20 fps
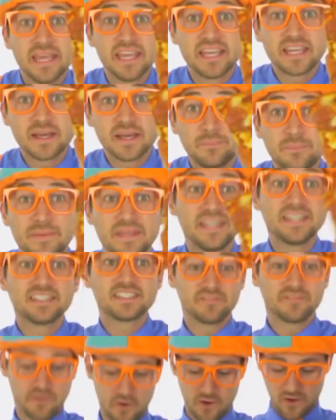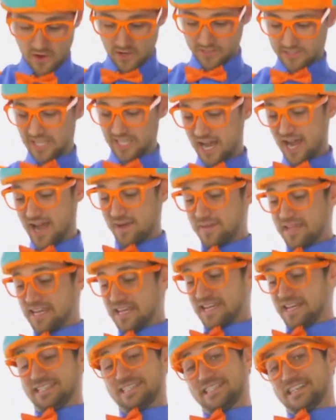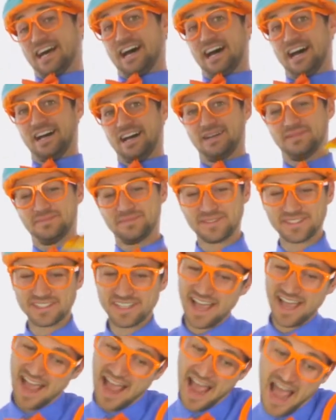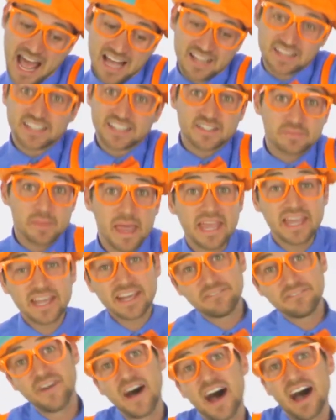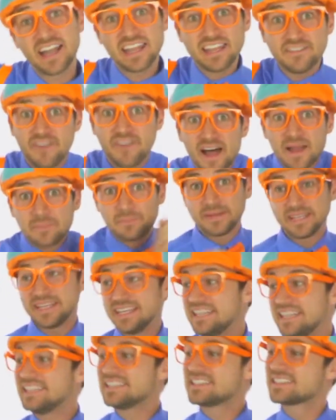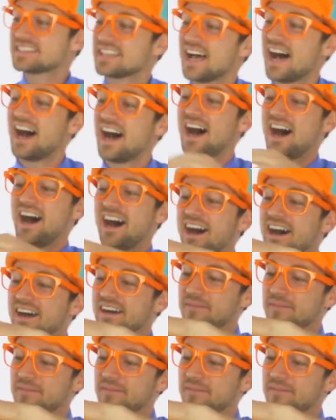I will mention that he, covers the logos. You know, like, the toucan cereal?